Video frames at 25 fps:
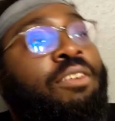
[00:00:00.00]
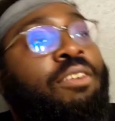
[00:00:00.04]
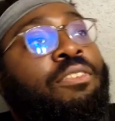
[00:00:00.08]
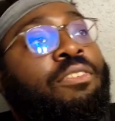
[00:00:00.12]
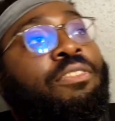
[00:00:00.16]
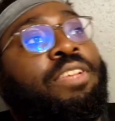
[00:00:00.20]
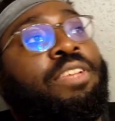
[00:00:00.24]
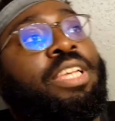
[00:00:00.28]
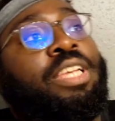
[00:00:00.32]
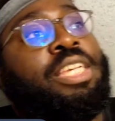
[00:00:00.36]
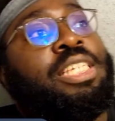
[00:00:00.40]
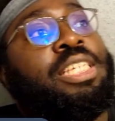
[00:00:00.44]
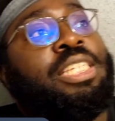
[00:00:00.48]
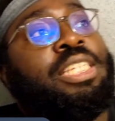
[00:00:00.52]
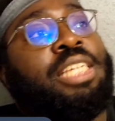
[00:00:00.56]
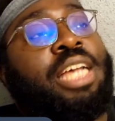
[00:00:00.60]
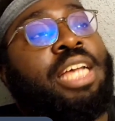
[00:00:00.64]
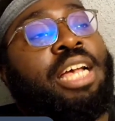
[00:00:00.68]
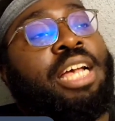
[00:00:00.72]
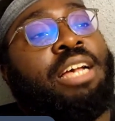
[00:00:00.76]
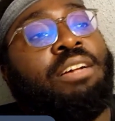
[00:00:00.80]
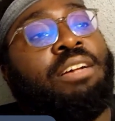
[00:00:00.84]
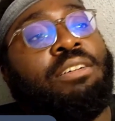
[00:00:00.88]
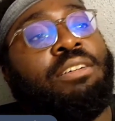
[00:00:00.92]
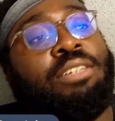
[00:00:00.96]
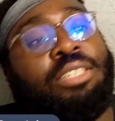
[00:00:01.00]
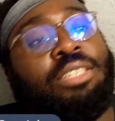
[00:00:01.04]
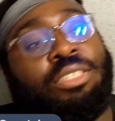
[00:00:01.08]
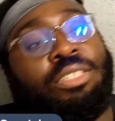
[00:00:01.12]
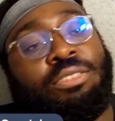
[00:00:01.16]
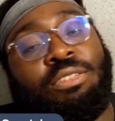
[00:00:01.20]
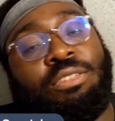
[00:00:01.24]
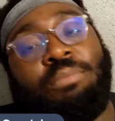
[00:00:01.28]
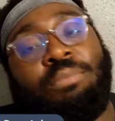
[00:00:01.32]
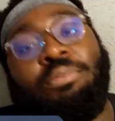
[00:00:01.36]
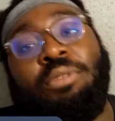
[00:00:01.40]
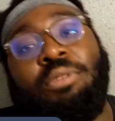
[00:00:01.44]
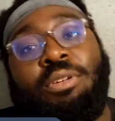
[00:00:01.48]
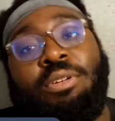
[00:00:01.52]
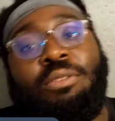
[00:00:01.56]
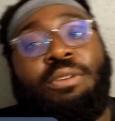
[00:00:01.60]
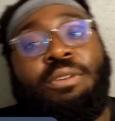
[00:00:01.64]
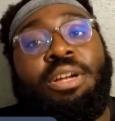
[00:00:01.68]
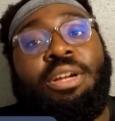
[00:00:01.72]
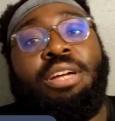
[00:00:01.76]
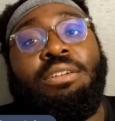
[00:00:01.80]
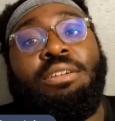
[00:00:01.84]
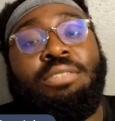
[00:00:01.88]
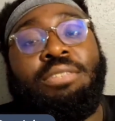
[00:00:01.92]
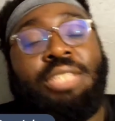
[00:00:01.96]
is now a triple
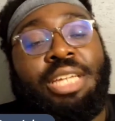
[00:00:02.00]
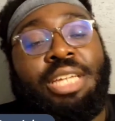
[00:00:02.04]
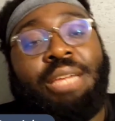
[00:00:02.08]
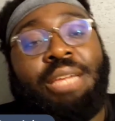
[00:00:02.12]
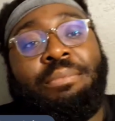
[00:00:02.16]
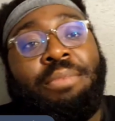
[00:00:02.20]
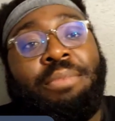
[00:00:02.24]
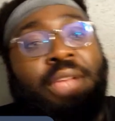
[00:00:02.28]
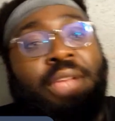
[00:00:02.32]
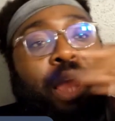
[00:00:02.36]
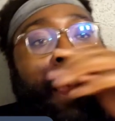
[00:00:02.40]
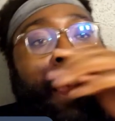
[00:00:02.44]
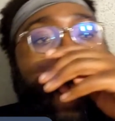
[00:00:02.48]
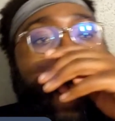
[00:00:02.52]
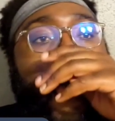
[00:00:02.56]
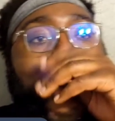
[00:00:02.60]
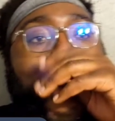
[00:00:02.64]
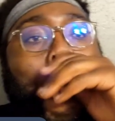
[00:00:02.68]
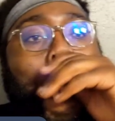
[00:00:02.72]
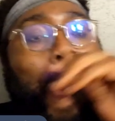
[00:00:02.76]
crown champion